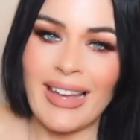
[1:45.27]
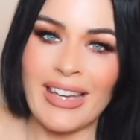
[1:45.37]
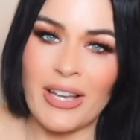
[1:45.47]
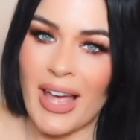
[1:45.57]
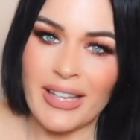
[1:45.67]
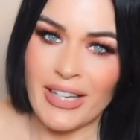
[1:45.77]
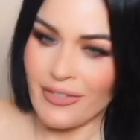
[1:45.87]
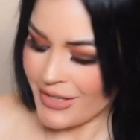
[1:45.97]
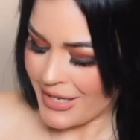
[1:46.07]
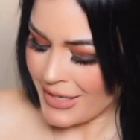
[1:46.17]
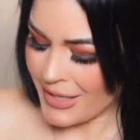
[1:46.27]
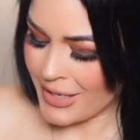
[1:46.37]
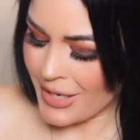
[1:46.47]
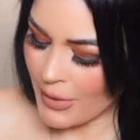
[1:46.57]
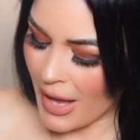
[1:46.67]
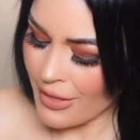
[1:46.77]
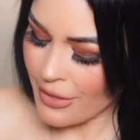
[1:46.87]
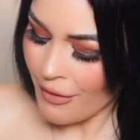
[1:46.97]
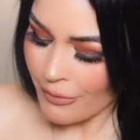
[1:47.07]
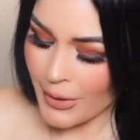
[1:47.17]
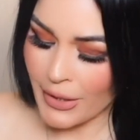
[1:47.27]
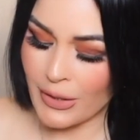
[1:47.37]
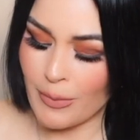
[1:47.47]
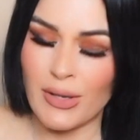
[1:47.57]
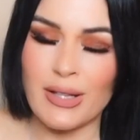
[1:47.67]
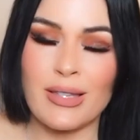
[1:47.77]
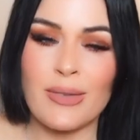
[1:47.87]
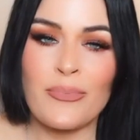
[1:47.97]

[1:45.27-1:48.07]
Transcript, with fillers: I can't resist. I love wearing clip-ins.